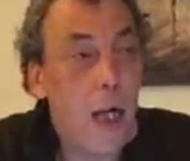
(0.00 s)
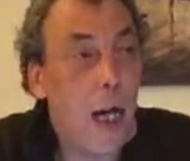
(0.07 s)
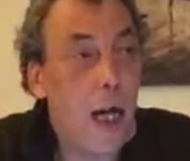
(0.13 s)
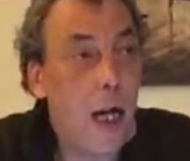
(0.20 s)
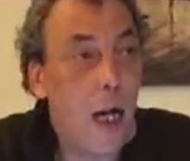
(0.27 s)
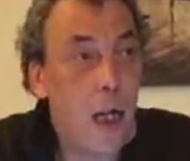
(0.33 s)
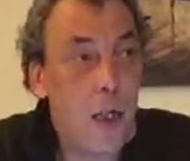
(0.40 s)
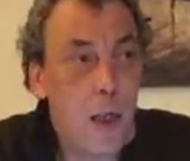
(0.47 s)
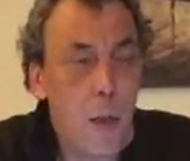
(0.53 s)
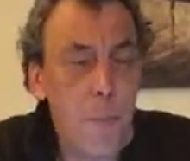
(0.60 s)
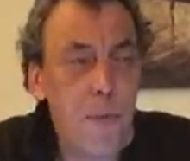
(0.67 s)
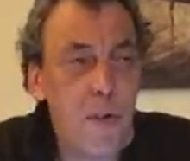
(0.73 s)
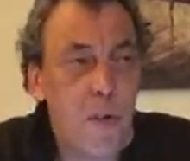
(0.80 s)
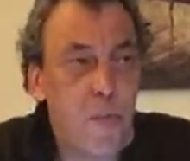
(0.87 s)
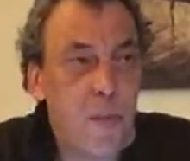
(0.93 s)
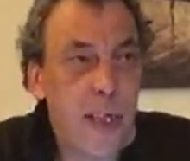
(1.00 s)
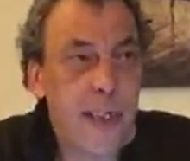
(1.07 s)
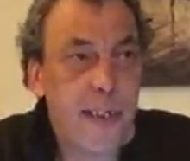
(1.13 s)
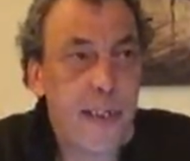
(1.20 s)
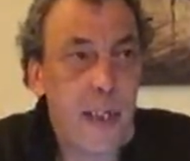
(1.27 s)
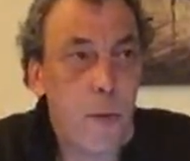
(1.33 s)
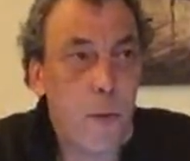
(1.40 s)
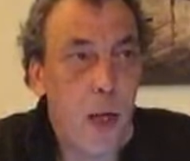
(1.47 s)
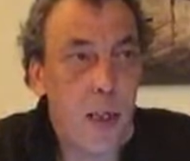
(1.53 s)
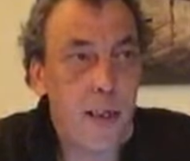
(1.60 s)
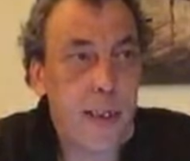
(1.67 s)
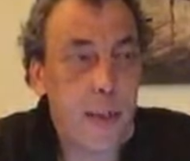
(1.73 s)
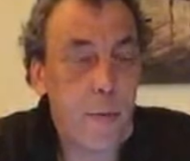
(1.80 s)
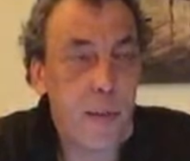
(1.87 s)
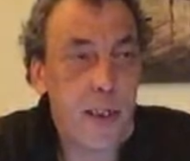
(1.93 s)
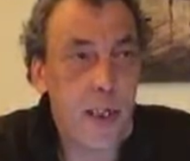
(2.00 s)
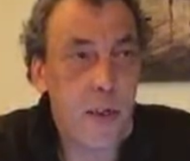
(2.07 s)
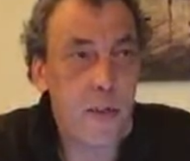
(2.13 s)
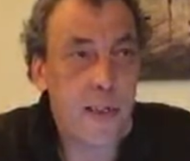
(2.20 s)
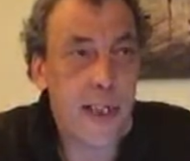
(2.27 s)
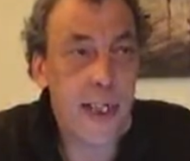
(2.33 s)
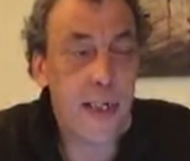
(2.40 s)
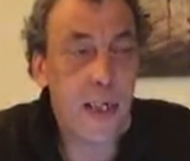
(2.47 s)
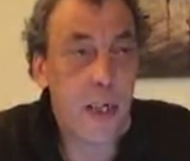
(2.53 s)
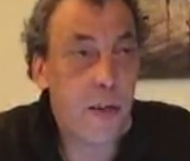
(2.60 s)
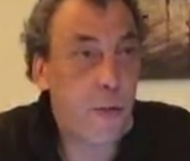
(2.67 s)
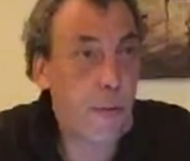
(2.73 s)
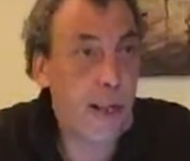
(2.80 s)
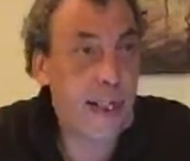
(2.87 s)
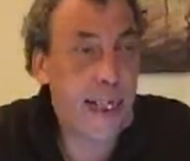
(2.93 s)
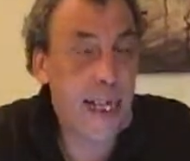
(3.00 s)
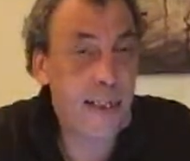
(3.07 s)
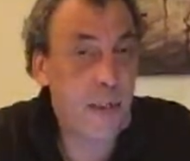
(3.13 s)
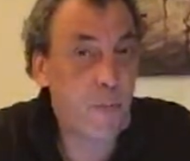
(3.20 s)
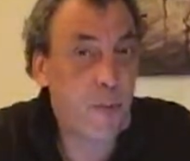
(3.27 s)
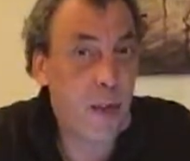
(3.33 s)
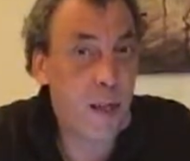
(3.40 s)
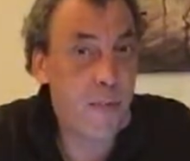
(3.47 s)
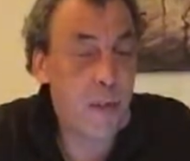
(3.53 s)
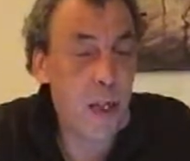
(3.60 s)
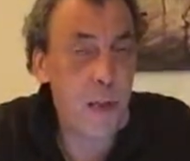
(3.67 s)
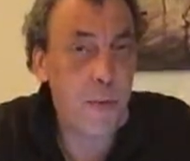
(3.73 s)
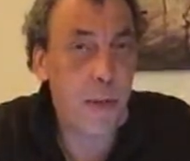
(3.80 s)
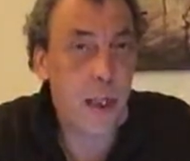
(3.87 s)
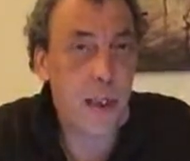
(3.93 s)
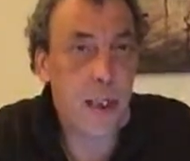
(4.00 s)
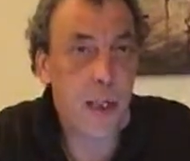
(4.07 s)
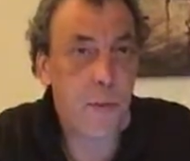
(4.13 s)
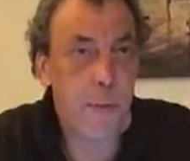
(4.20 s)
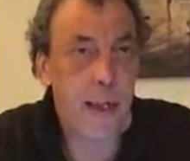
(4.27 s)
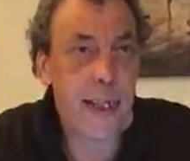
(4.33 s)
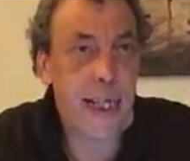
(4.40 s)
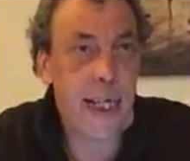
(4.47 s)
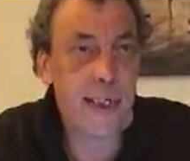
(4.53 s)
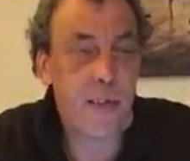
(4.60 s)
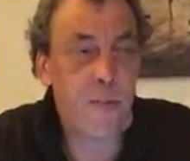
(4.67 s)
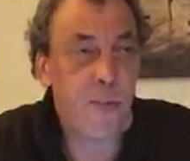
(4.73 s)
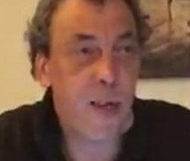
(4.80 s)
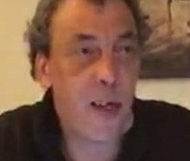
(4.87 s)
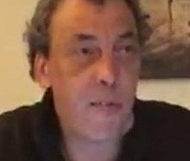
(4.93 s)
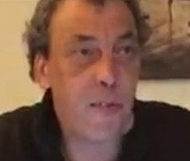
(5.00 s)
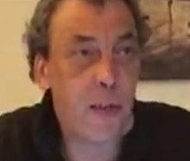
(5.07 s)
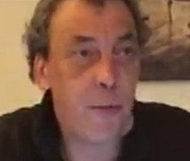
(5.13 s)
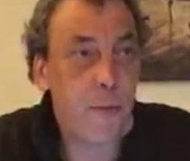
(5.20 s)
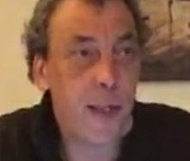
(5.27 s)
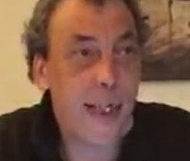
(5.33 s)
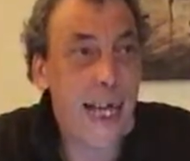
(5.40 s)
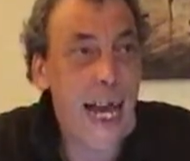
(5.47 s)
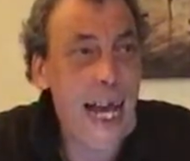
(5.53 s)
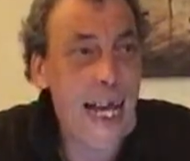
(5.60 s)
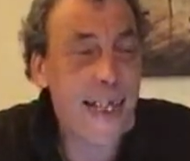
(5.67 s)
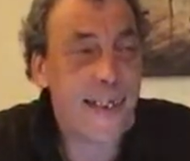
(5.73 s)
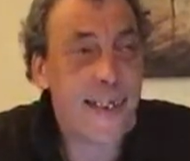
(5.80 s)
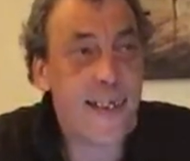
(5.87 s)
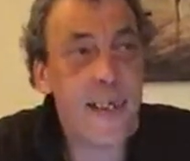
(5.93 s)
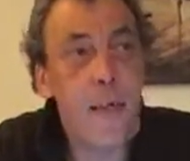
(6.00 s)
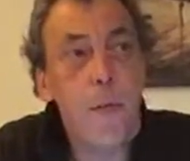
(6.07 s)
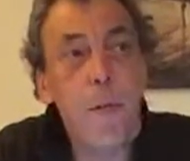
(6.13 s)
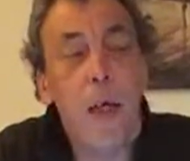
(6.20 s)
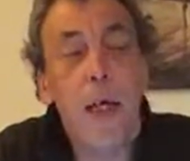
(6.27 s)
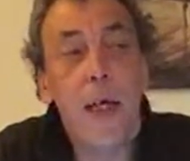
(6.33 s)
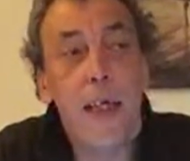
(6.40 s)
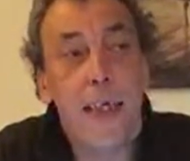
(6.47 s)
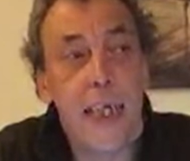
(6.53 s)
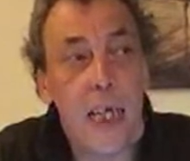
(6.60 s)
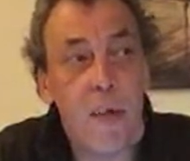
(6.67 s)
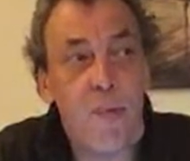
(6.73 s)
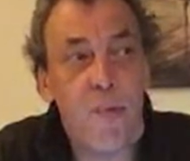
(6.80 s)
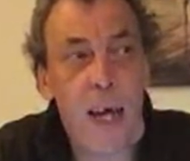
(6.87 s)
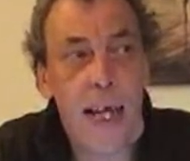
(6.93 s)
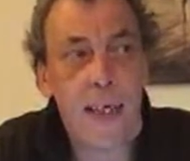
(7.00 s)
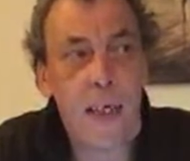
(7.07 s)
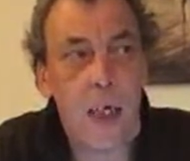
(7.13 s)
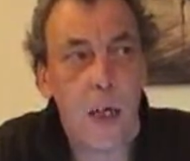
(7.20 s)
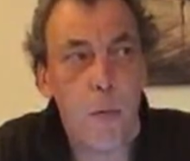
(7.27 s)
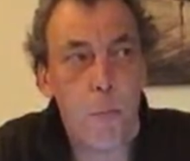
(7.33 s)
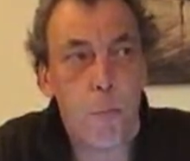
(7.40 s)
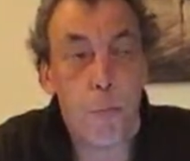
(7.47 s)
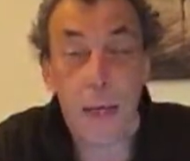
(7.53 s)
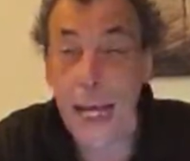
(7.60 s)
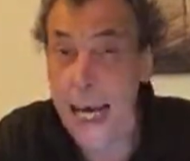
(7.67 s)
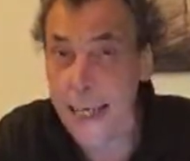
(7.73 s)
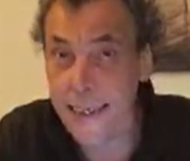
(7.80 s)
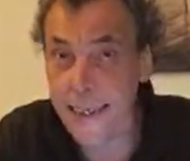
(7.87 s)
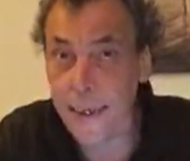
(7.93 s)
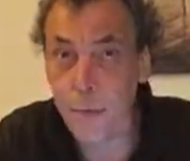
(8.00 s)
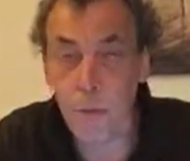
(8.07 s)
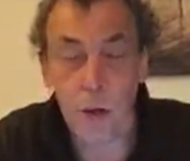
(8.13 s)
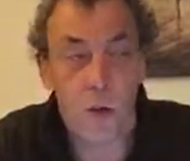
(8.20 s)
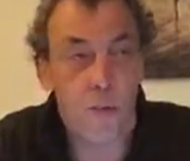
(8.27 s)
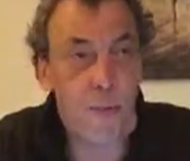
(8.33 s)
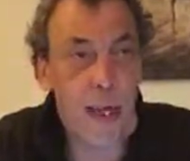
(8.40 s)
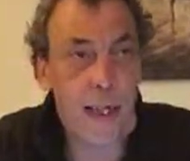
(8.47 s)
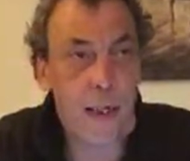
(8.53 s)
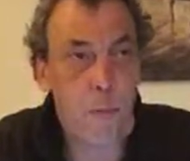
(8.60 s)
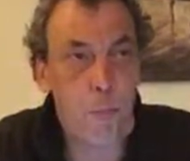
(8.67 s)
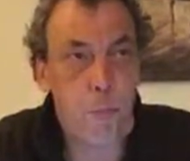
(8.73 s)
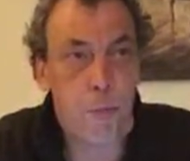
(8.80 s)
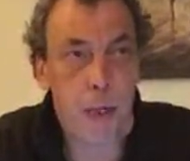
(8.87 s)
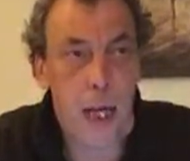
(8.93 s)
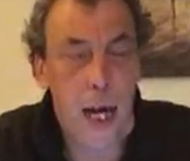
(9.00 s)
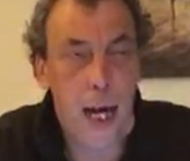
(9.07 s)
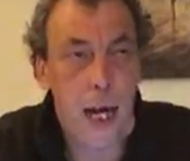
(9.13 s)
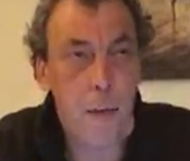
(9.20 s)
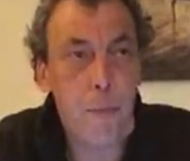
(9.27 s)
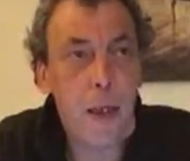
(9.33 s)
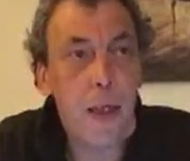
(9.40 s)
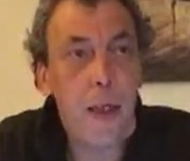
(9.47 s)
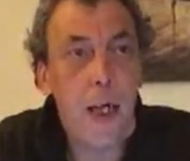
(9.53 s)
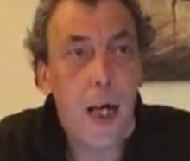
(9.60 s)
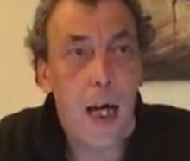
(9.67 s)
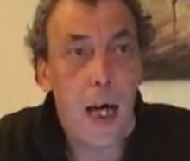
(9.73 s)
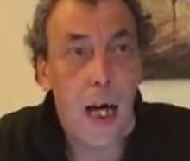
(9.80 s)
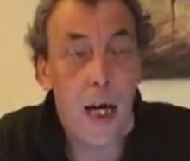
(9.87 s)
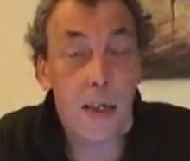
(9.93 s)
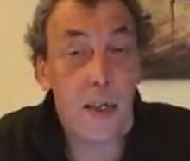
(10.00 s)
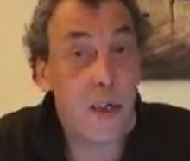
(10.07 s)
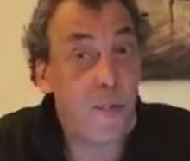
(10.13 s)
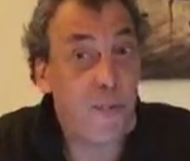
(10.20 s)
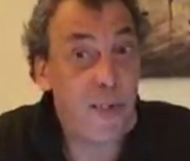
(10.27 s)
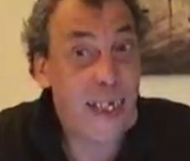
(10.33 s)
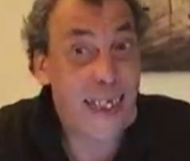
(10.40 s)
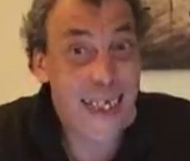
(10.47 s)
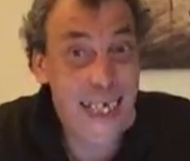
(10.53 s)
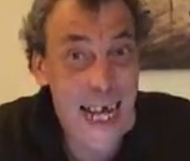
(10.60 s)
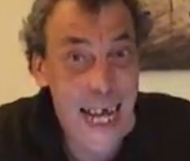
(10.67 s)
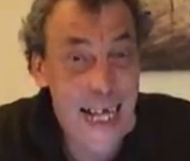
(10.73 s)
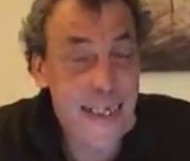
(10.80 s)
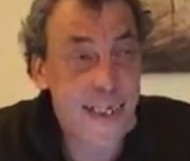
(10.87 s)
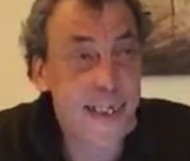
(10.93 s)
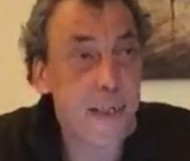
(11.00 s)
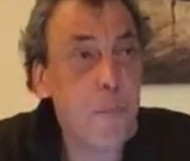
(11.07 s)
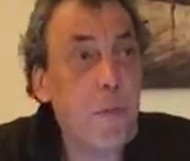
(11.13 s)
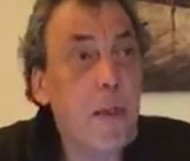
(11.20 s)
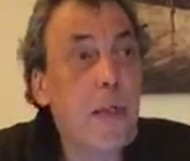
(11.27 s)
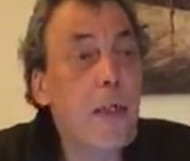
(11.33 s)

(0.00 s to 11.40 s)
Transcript: a number of SD1s. It was used in the 3500, the 3500S, the Vanden Plas or Vanden Pla, the Vitesse.